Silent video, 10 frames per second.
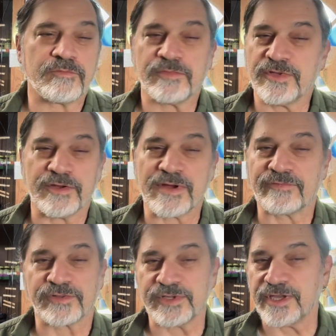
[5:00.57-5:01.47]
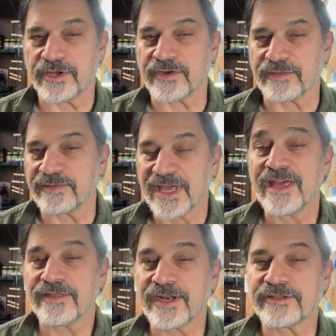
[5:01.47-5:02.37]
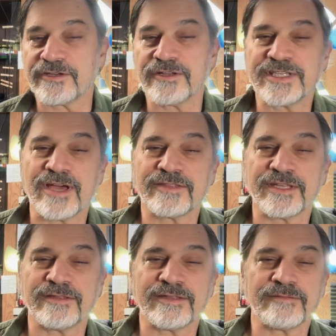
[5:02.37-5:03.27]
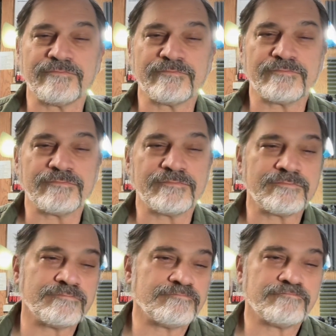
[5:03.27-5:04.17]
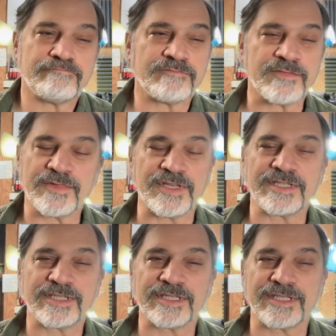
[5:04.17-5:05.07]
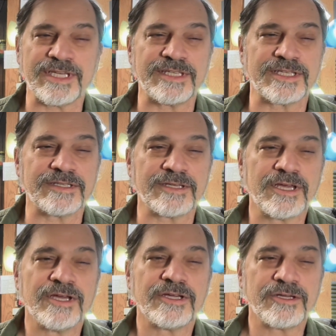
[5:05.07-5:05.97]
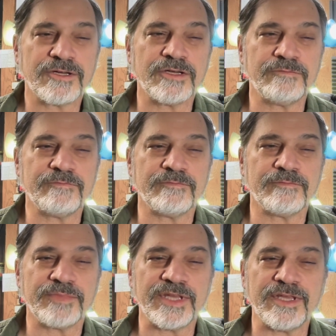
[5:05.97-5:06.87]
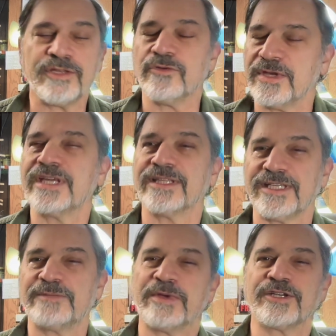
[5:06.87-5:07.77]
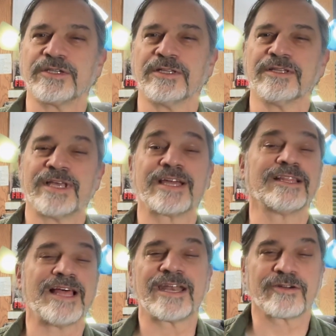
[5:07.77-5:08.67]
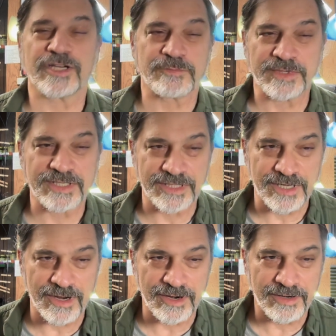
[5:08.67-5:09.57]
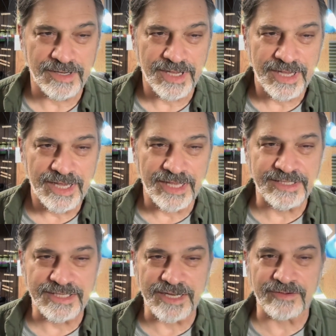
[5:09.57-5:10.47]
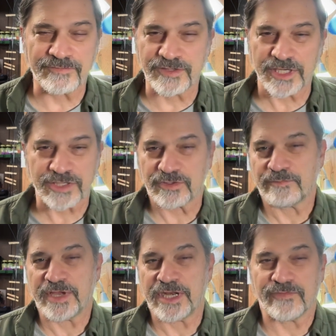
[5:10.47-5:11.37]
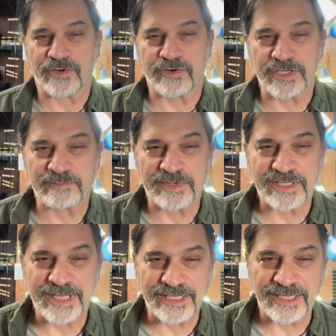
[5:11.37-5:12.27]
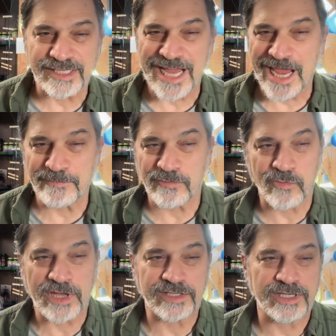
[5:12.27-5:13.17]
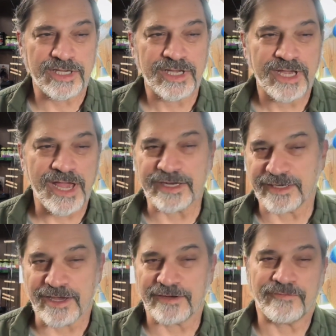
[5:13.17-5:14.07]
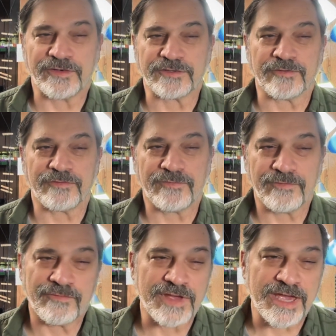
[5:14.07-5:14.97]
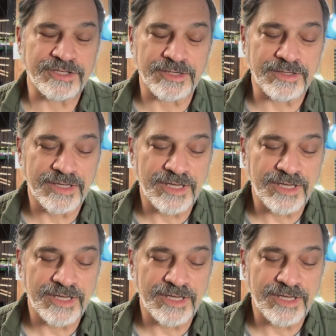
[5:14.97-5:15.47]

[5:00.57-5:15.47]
year after year, and then it turns out that this season could be uniquely special, like a lot of Christmases are, instead of just a repeat of a Christmas that just came and went in an unofficial fashion.